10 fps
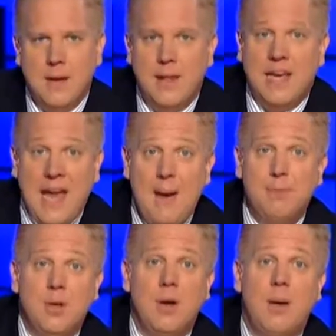The
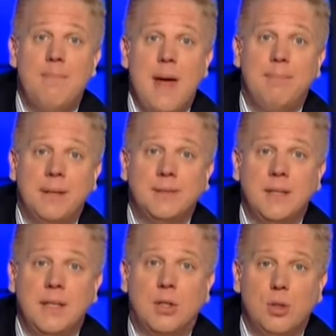Kaptur amendment
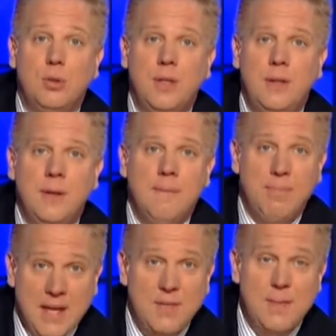included
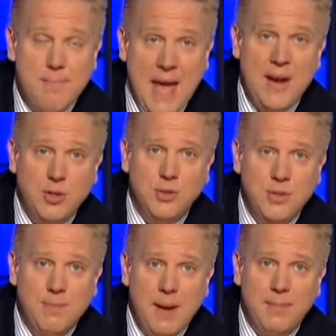in the
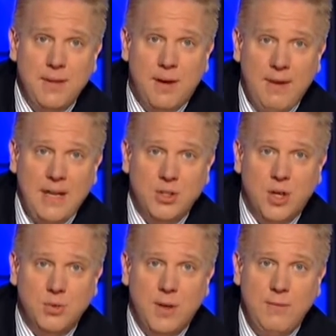manager's amendment of
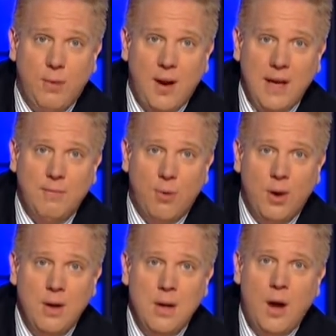H.R.
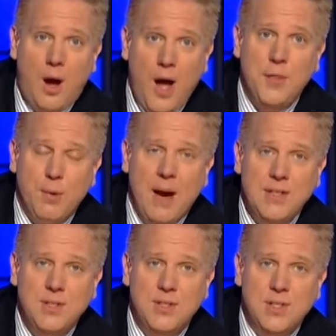2484
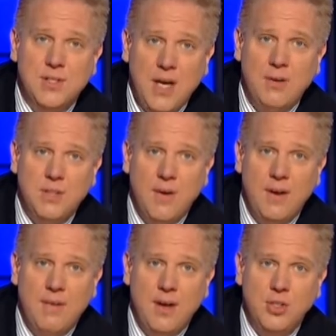authorizes the
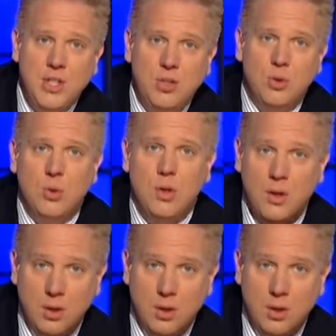Secretary of Energy to